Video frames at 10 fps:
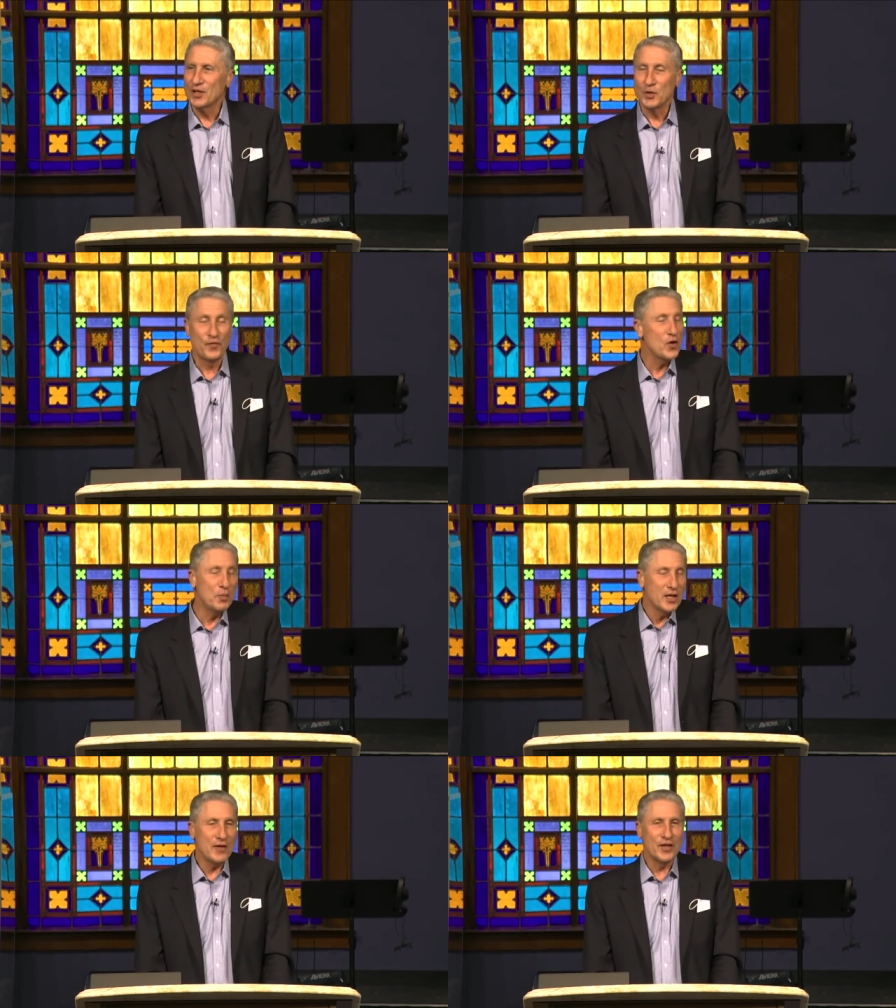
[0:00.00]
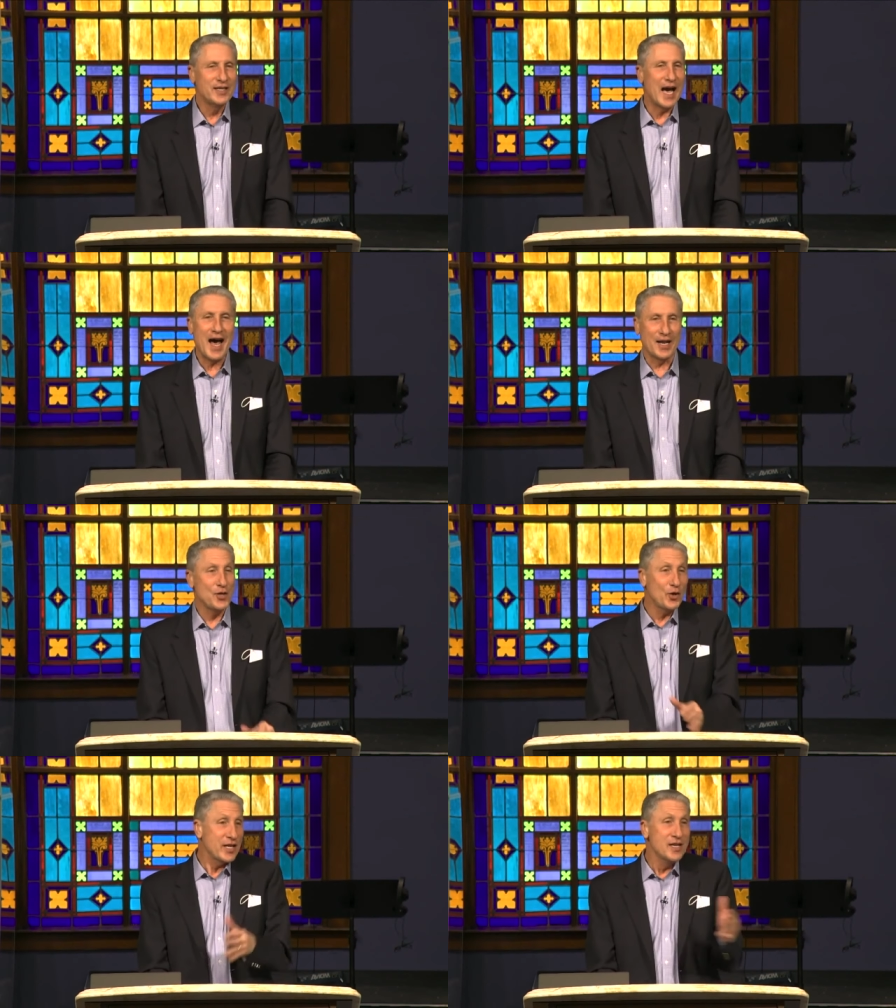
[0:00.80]
If you believe in God,
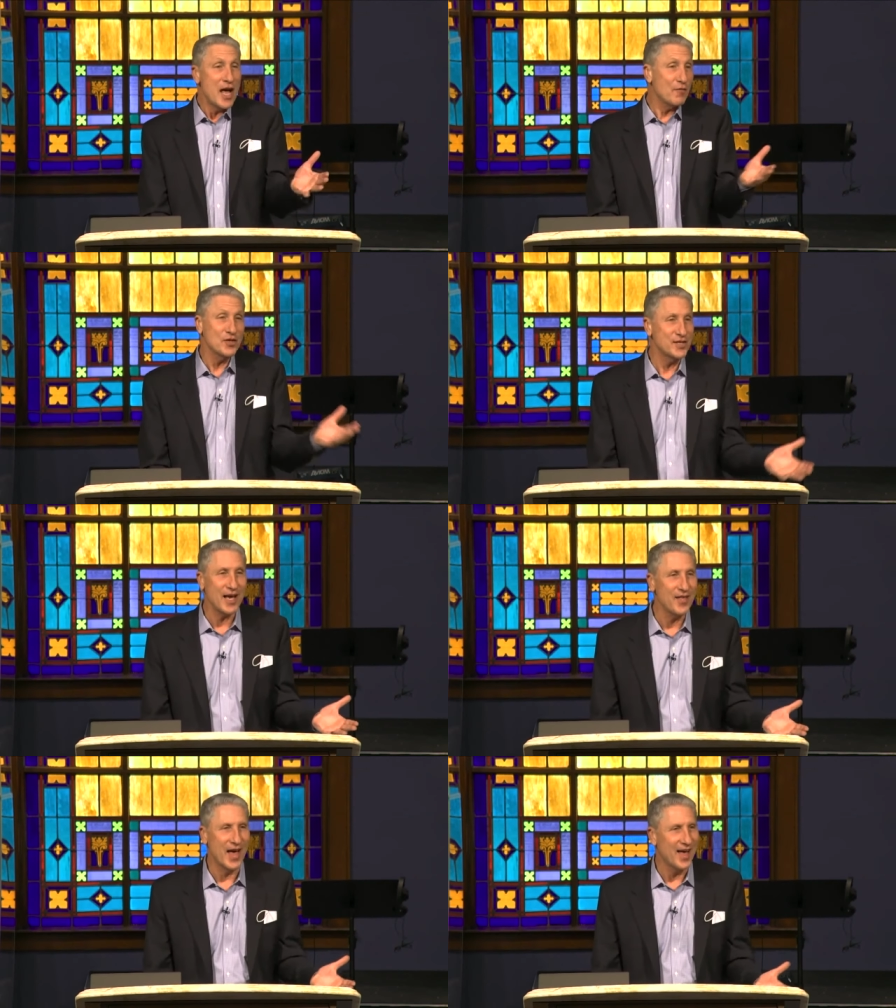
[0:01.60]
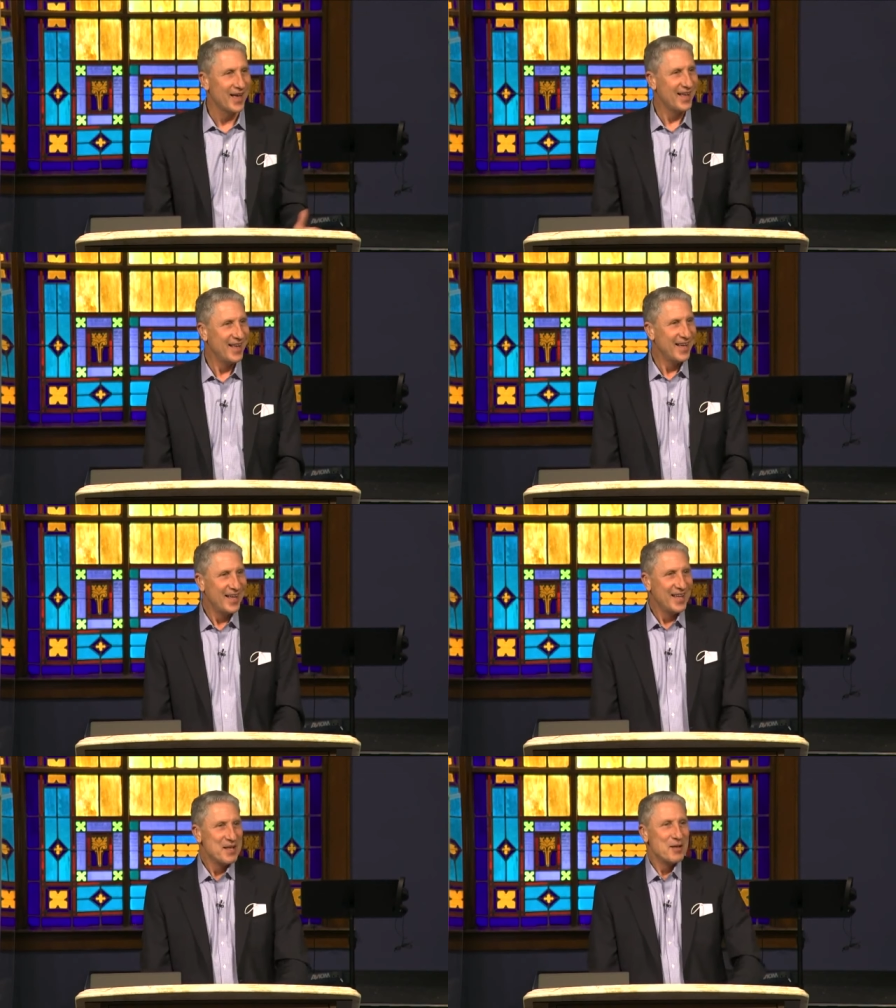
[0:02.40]
you can never say that
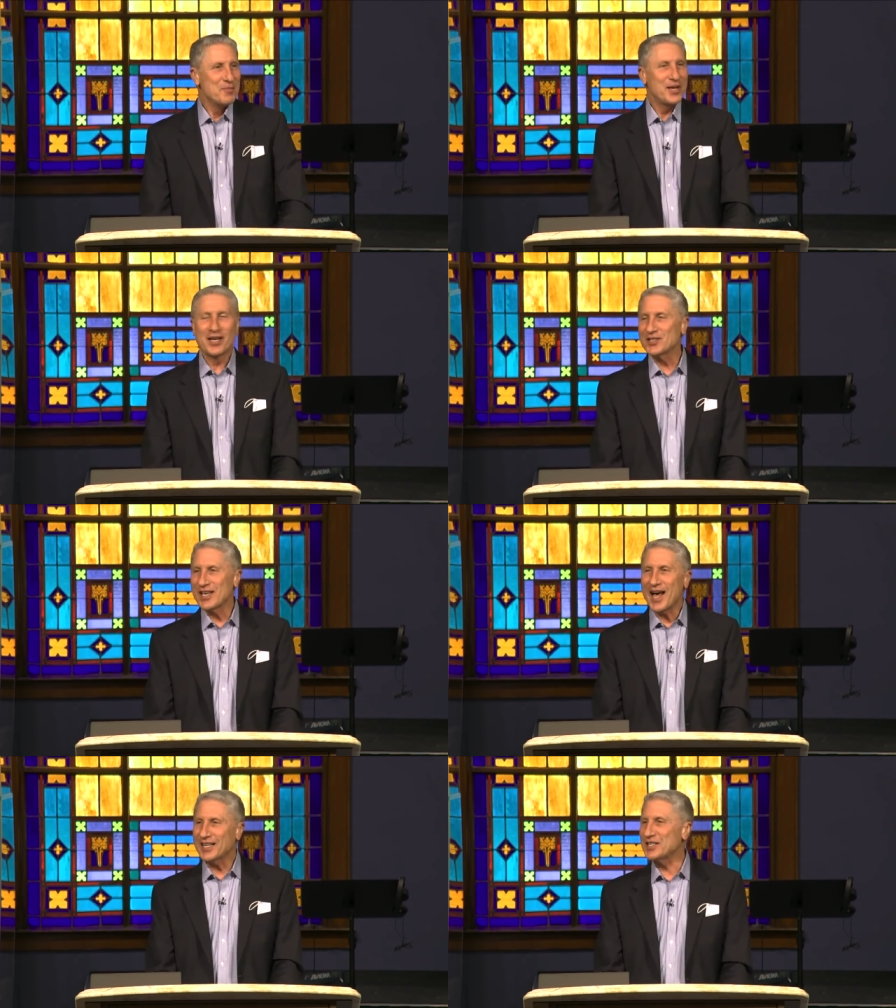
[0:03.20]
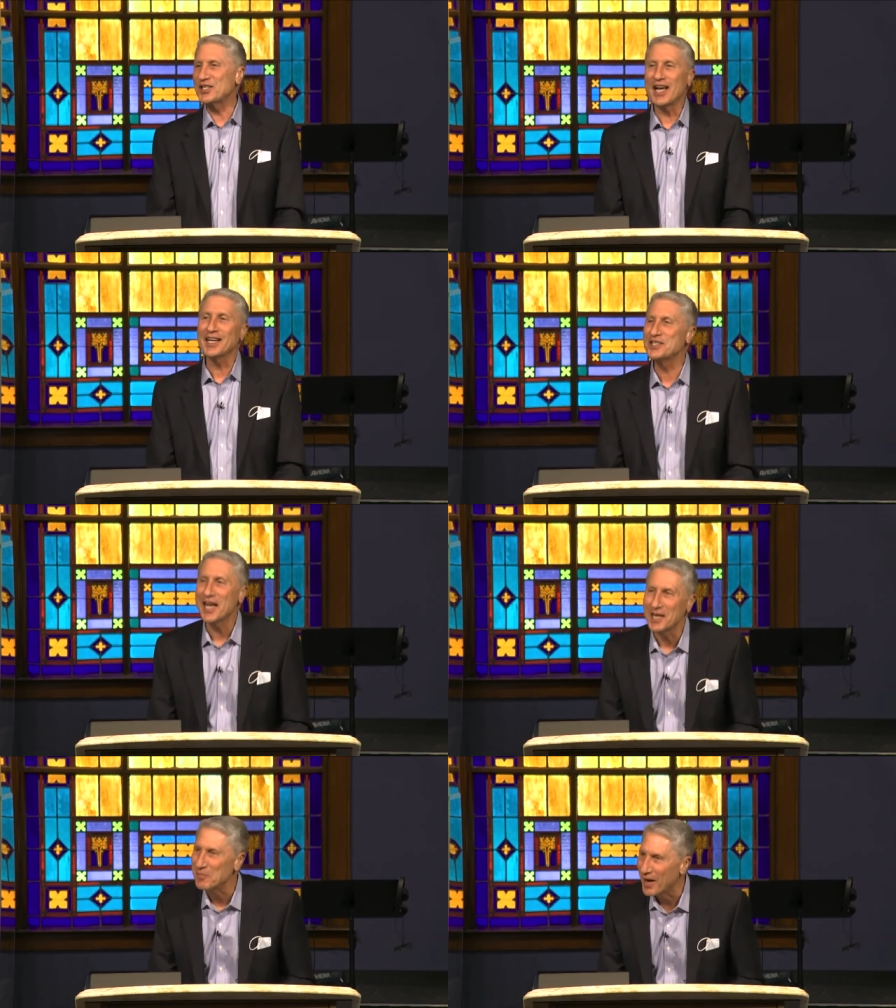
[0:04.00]
because God could change
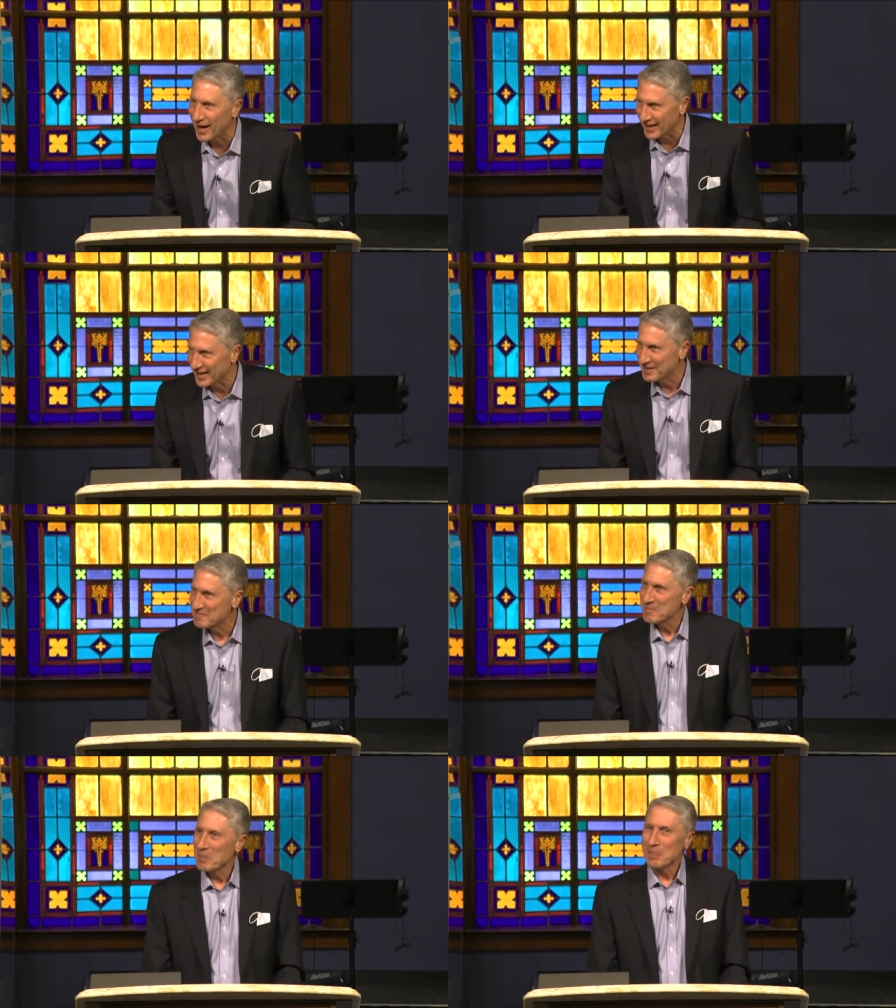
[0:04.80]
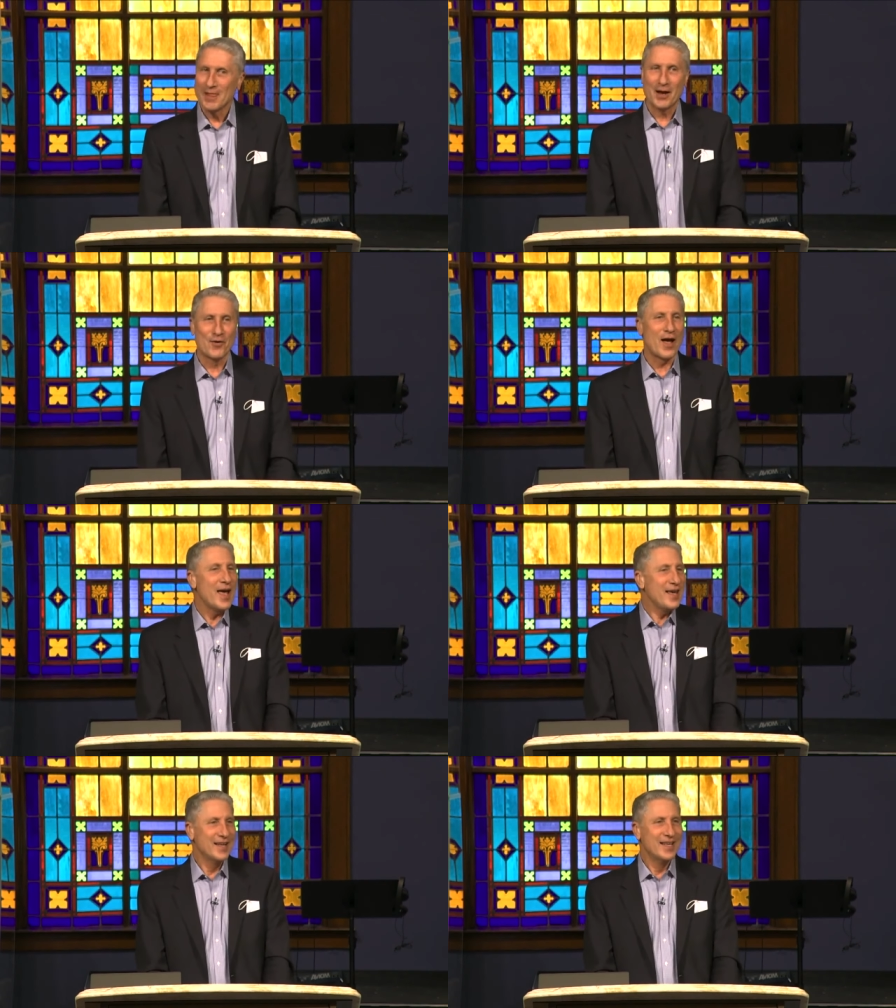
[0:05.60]
anybody. All right?
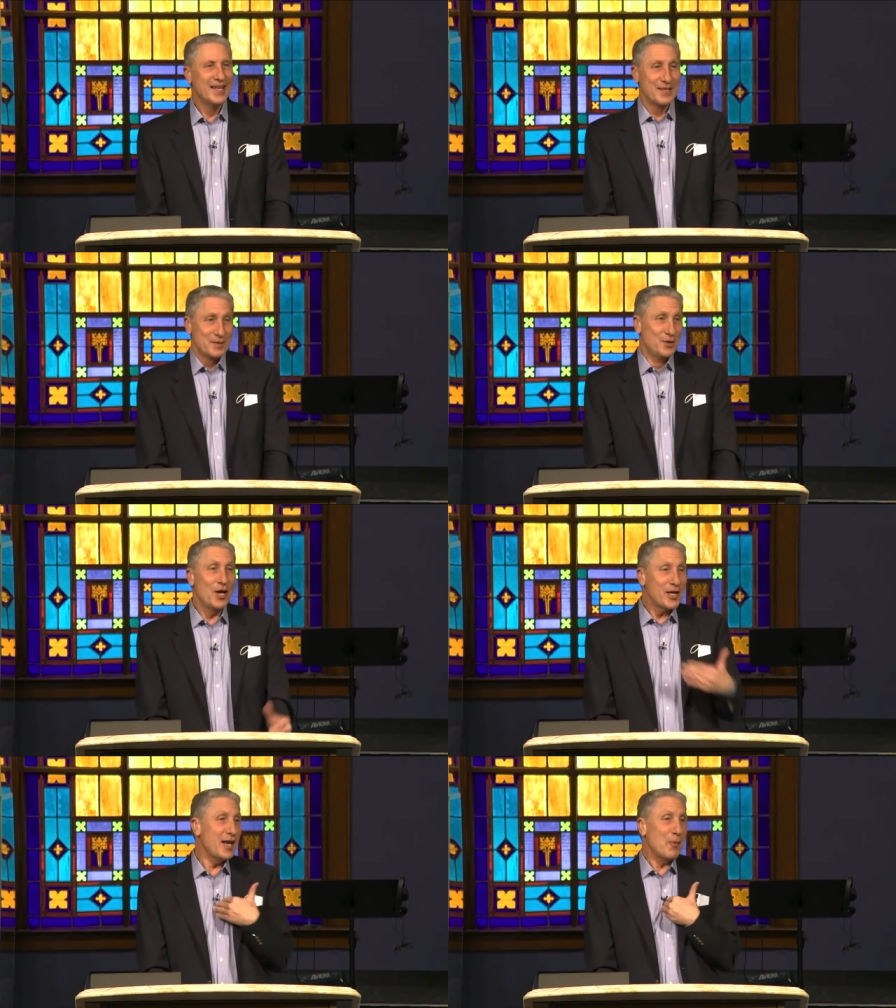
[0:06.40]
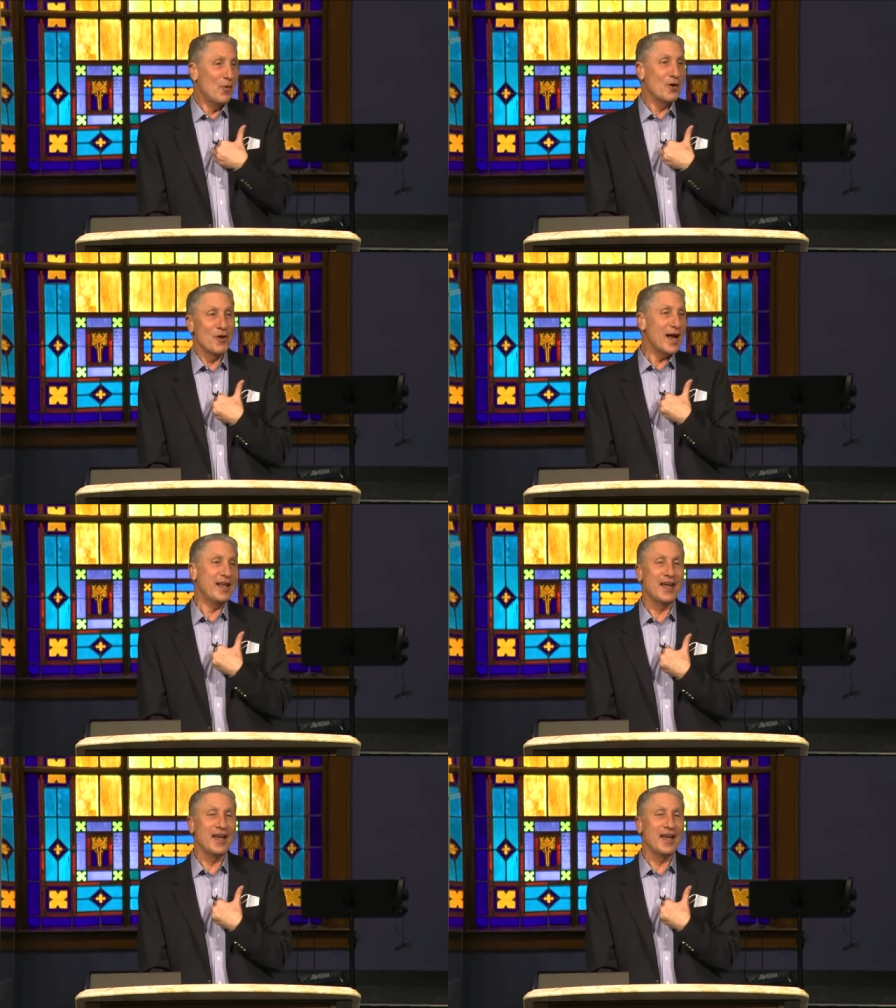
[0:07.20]
Looking at one right